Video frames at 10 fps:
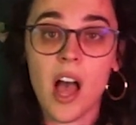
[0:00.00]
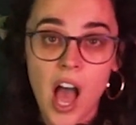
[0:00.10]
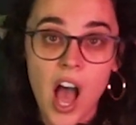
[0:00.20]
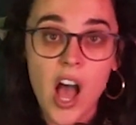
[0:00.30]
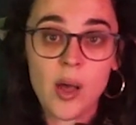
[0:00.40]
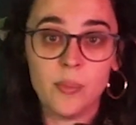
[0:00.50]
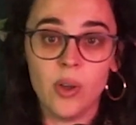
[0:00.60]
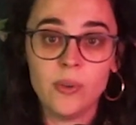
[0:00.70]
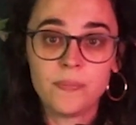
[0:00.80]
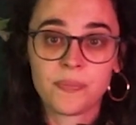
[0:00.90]

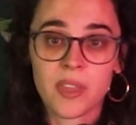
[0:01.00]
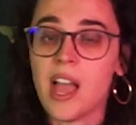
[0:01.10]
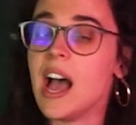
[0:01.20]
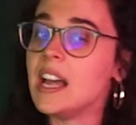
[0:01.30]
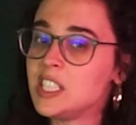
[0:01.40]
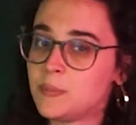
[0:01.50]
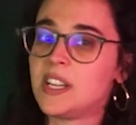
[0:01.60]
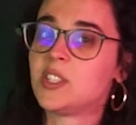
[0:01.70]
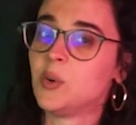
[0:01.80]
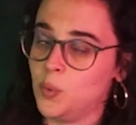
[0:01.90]
armor, and
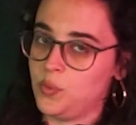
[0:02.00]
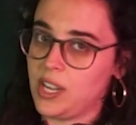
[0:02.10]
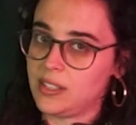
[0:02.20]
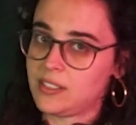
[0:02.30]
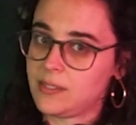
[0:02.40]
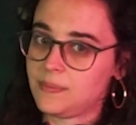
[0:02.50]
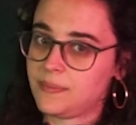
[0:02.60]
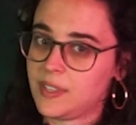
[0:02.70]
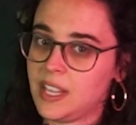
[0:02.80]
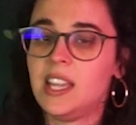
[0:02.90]
special objects.
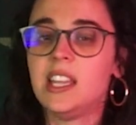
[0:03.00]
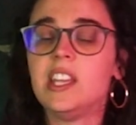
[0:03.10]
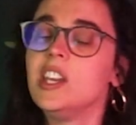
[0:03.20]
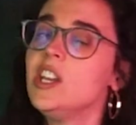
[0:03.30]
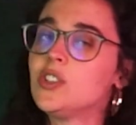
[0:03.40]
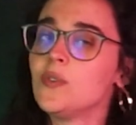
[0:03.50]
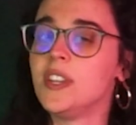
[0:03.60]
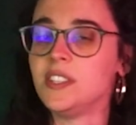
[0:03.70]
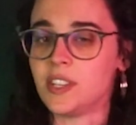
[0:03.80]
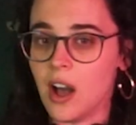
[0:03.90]
Each of
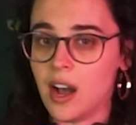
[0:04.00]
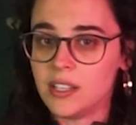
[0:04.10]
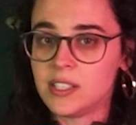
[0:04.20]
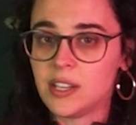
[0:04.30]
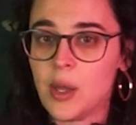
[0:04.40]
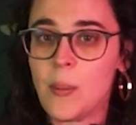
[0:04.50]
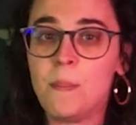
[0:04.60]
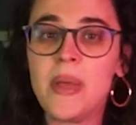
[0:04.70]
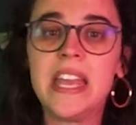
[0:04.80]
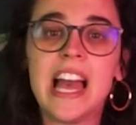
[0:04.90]
these cards
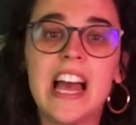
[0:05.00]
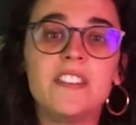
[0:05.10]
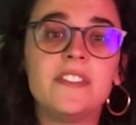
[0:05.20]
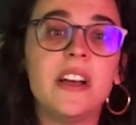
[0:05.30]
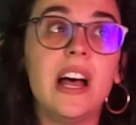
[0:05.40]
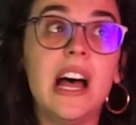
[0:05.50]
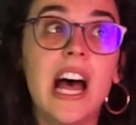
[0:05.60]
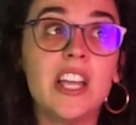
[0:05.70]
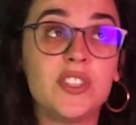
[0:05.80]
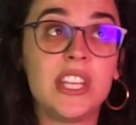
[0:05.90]
may have
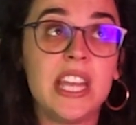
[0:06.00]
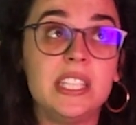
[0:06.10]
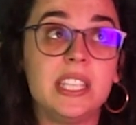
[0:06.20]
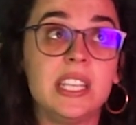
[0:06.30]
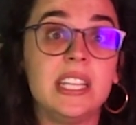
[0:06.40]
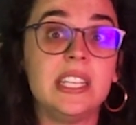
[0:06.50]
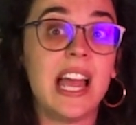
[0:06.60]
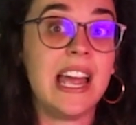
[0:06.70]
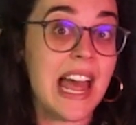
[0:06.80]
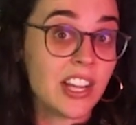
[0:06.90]
associated
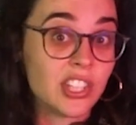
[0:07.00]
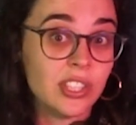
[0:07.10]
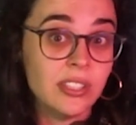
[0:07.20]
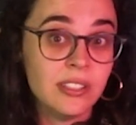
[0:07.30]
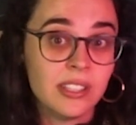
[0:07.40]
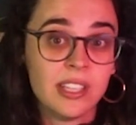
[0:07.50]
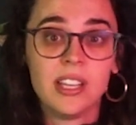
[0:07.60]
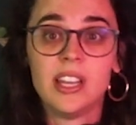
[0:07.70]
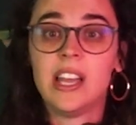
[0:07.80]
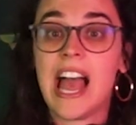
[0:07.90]
an action,
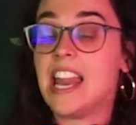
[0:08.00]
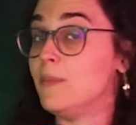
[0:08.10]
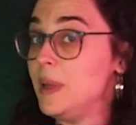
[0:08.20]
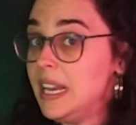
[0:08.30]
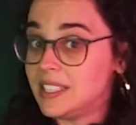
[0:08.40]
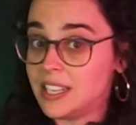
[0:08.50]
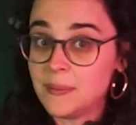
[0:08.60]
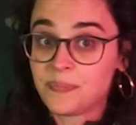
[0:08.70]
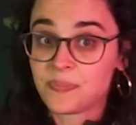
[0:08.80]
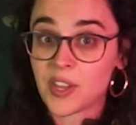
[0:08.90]
an
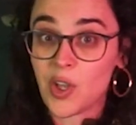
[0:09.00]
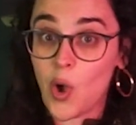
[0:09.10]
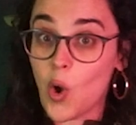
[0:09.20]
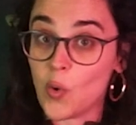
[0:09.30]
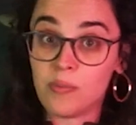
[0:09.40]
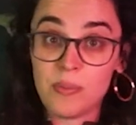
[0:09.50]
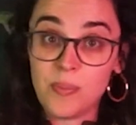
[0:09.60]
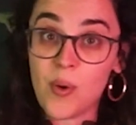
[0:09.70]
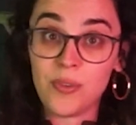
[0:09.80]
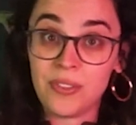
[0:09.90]
ability, or even
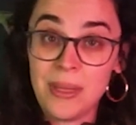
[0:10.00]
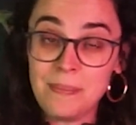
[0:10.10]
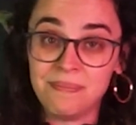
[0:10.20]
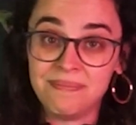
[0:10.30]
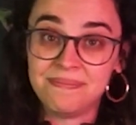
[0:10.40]
both of them.